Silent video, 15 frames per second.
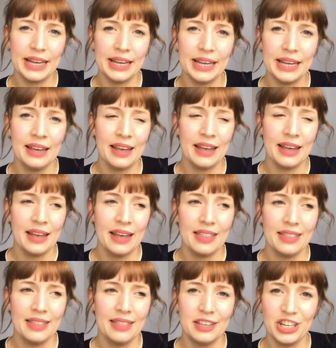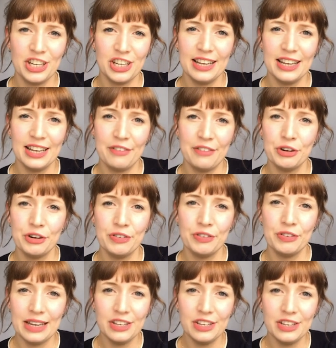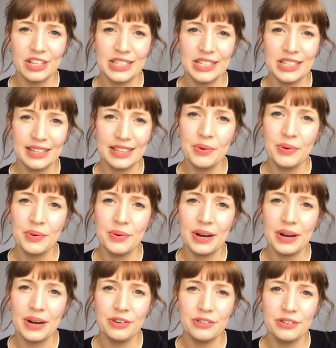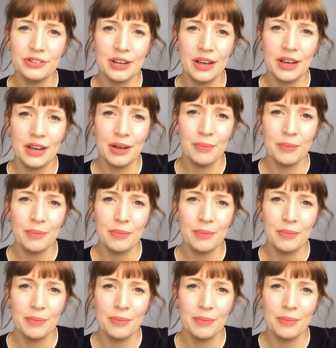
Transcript: by the sheer level of injustice in the world